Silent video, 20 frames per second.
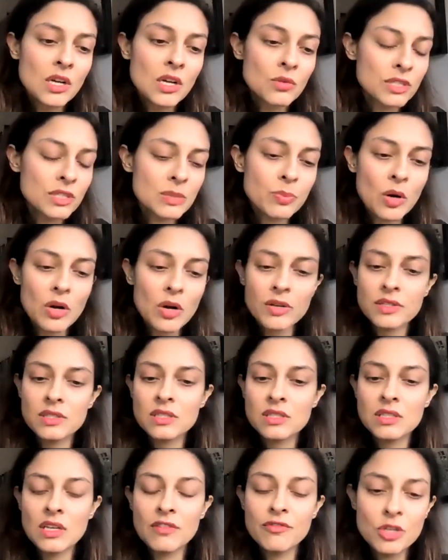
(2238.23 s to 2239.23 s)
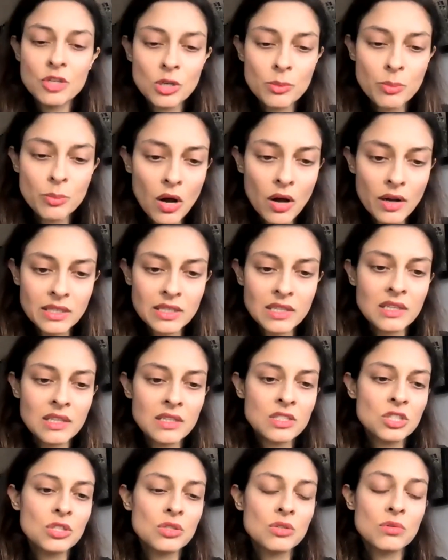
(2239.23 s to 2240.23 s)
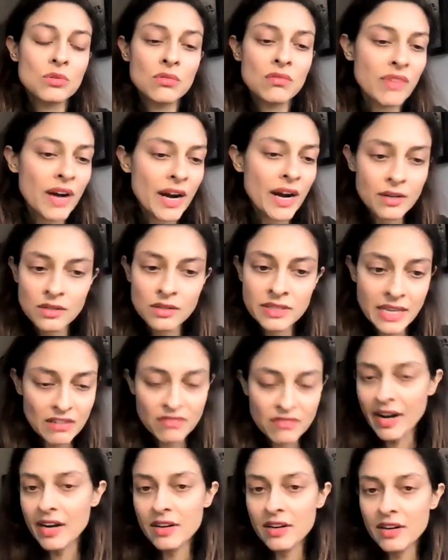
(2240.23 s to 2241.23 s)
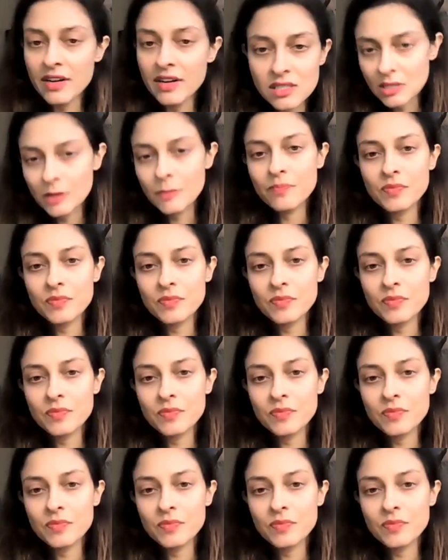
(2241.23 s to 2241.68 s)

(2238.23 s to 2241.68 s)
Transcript: response of your body to dead virus.